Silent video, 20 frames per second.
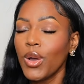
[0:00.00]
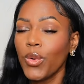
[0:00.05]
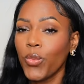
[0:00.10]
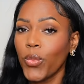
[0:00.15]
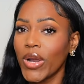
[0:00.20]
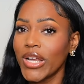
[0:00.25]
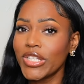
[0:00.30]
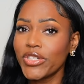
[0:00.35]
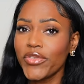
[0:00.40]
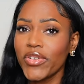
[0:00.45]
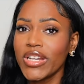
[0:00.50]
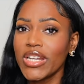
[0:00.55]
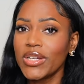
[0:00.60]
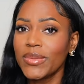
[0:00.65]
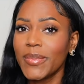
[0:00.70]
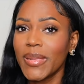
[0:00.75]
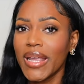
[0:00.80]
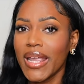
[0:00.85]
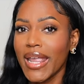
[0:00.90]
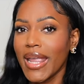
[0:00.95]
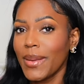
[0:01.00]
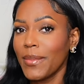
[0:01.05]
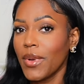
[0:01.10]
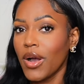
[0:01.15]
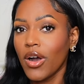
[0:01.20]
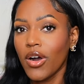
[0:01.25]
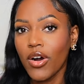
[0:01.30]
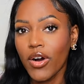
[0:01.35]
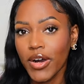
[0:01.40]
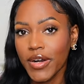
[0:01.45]
Weight training became
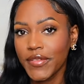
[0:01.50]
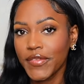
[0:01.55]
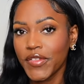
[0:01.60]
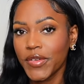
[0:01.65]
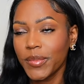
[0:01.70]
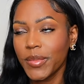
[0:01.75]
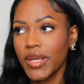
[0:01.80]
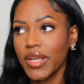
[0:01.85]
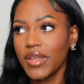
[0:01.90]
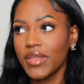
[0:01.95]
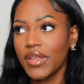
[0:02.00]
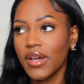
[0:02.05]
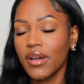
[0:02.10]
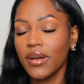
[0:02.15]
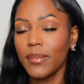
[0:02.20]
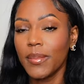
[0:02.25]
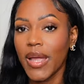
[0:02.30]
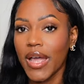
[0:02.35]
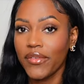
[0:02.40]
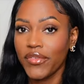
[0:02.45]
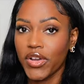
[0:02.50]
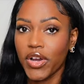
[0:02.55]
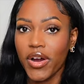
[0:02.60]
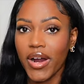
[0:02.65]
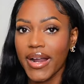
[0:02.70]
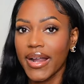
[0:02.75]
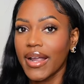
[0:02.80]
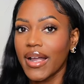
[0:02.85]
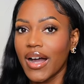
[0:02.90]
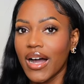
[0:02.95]
hard for me the heavier
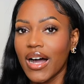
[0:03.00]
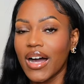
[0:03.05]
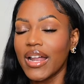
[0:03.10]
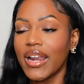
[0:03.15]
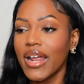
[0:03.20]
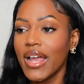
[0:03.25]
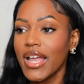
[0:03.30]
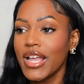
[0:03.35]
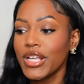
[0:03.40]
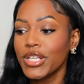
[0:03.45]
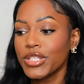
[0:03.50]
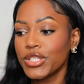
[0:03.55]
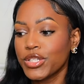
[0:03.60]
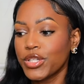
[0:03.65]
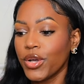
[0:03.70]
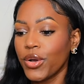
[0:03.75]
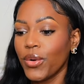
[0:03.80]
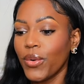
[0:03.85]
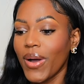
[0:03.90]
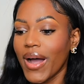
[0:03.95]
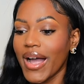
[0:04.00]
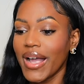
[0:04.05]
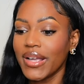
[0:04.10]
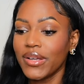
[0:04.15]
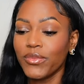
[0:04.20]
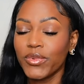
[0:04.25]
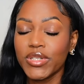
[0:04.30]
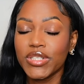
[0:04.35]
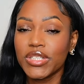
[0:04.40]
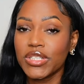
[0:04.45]
I got, so I
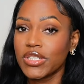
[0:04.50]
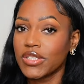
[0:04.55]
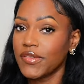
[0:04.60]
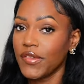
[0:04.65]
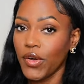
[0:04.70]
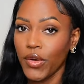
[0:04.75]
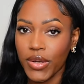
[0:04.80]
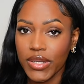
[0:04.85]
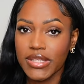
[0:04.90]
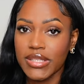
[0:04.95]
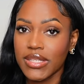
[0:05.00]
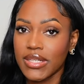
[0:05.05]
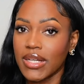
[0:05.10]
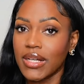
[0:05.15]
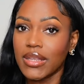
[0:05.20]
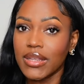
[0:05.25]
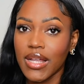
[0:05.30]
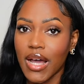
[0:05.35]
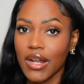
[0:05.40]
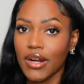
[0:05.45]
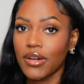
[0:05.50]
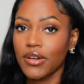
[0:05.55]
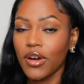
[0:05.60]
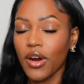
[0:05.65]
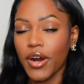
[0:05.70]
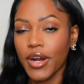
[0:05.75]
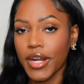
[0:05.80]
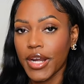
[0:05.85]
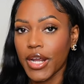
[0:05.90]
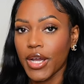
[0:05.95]
was just focusing a lot on
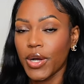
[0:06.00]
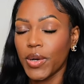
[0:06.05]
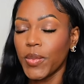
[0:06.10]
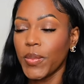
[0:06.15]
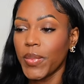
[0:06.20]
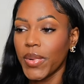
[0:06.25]
cardio.